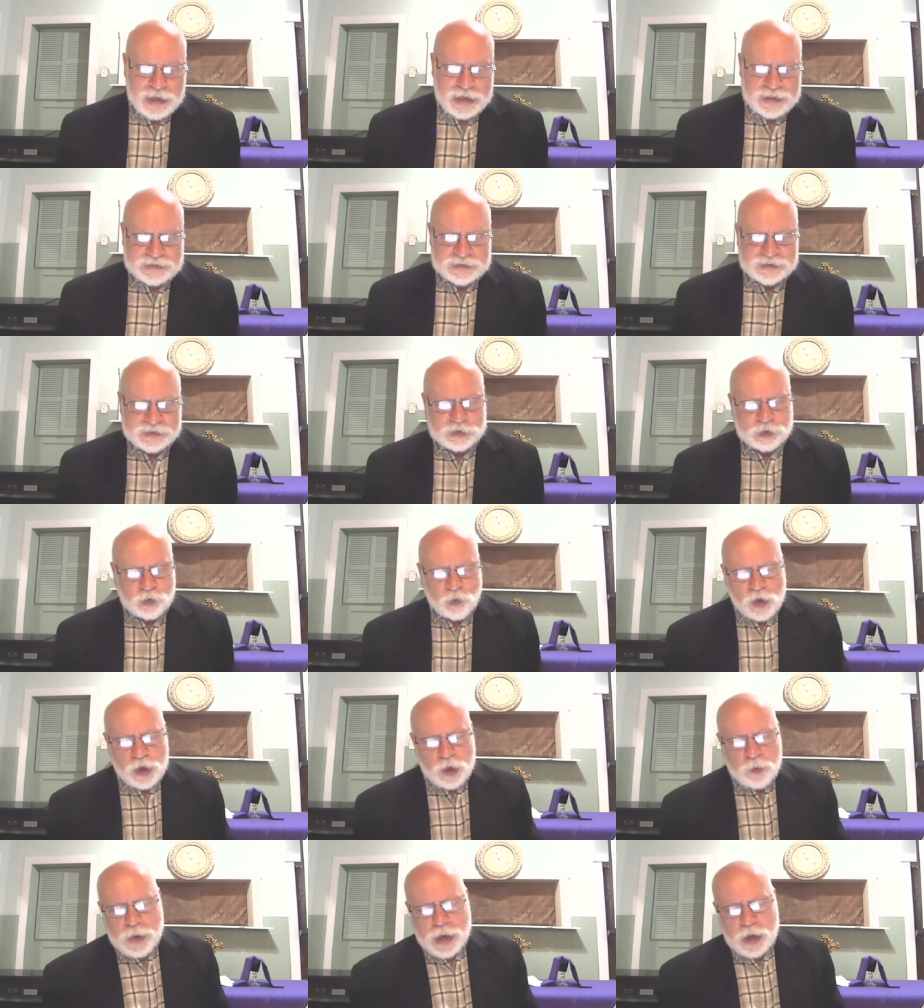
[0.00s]
It's a
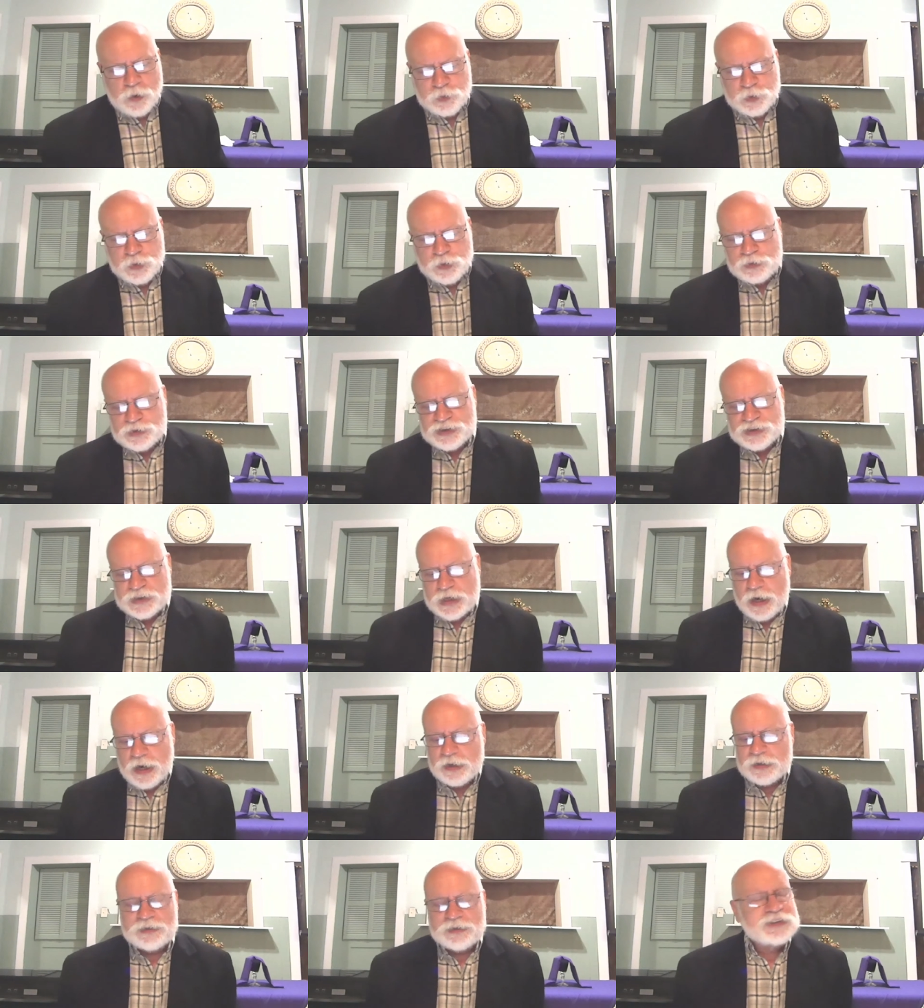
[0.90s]
story about two
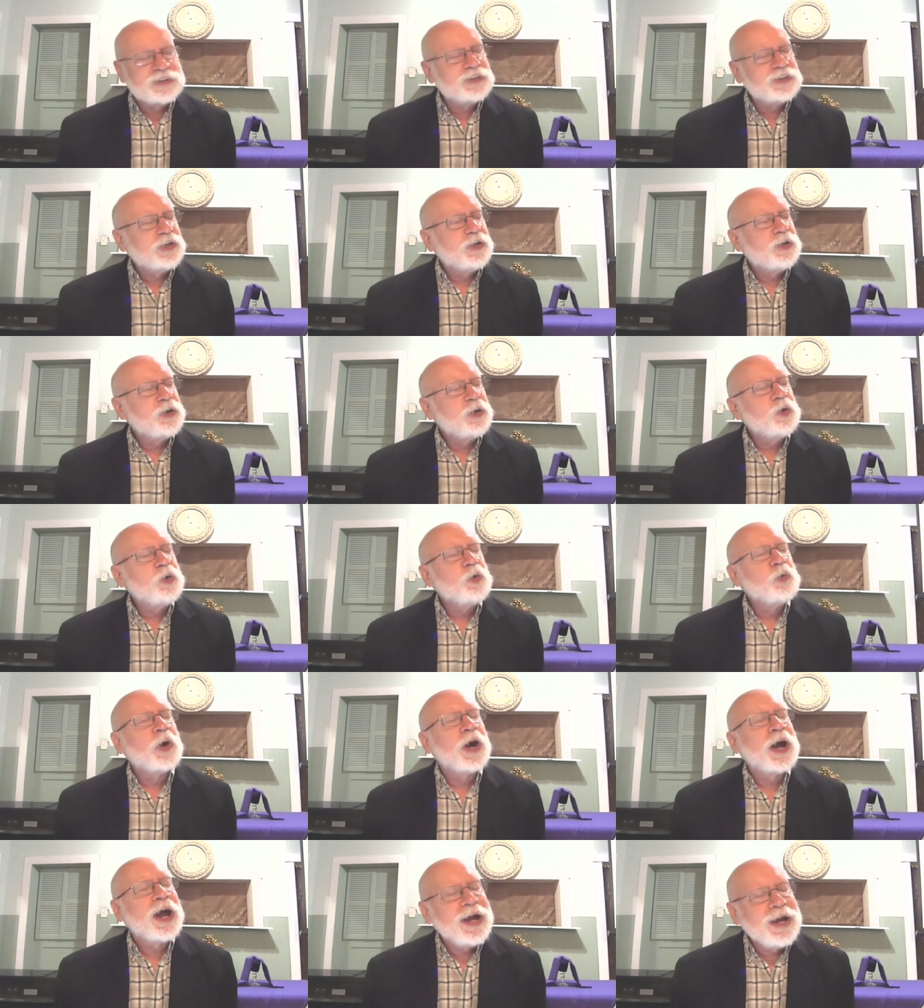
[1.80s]
sons who
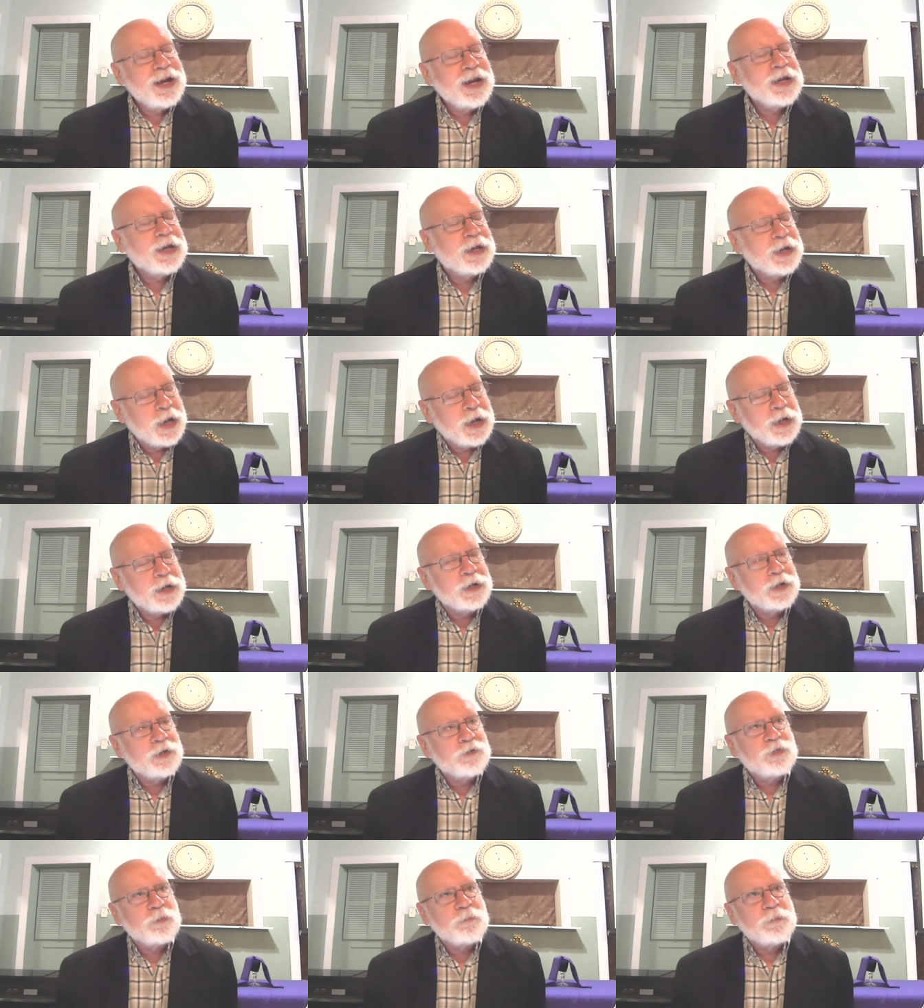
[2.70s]
were
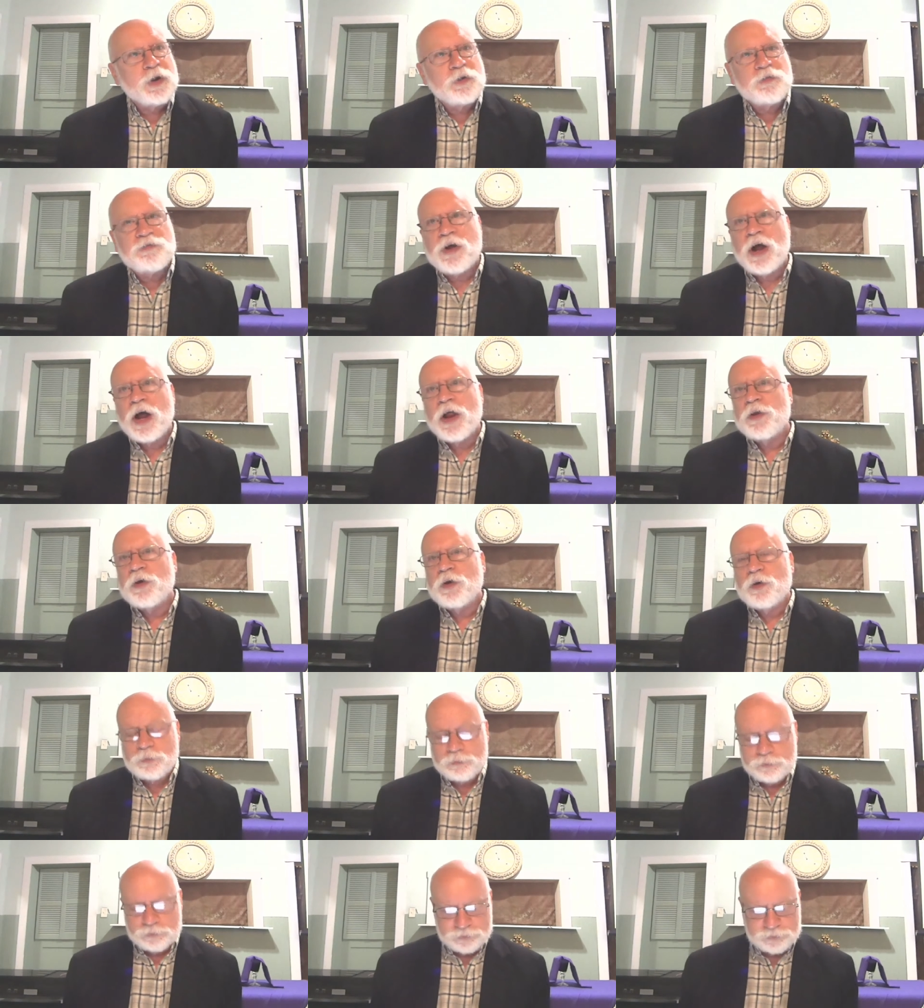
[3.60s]
alienated from their
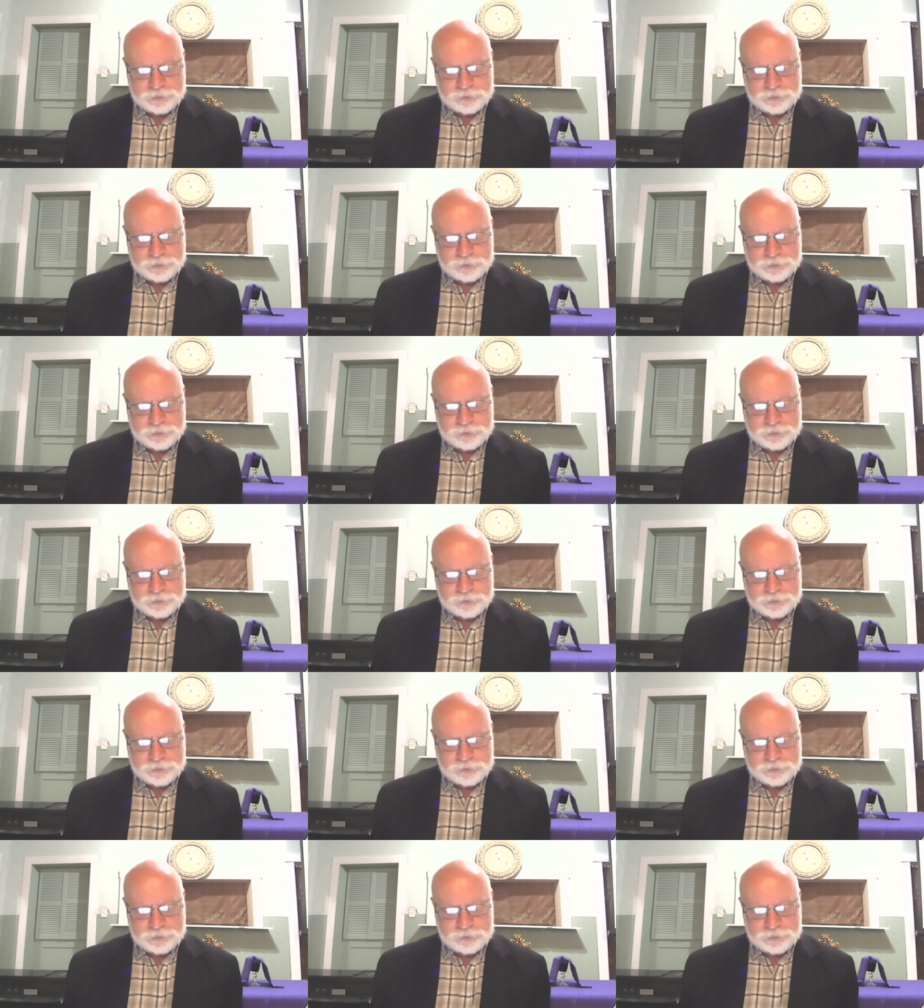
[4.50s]
father.